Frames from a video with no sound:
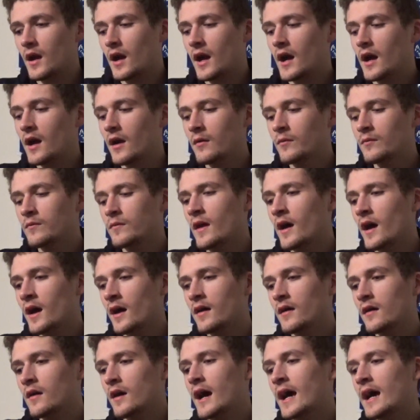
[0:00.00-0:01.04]
I'm
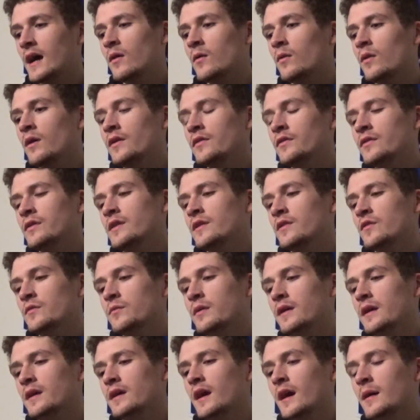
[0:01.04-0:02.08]
not as
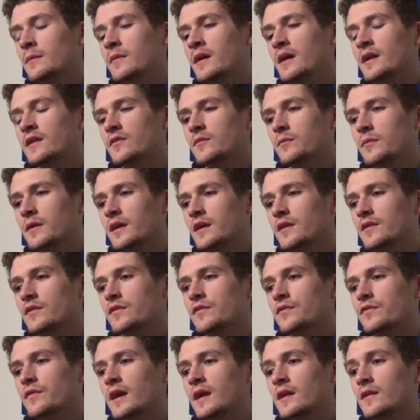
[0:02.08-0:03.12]
big as a
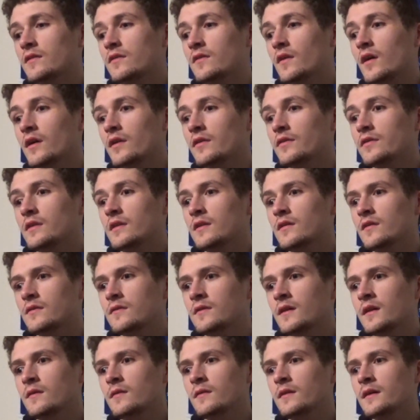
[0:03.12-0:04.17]
fan as Dawson is of
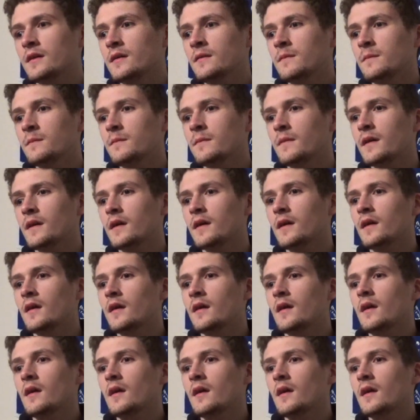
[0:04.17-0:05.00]
Nightwing, but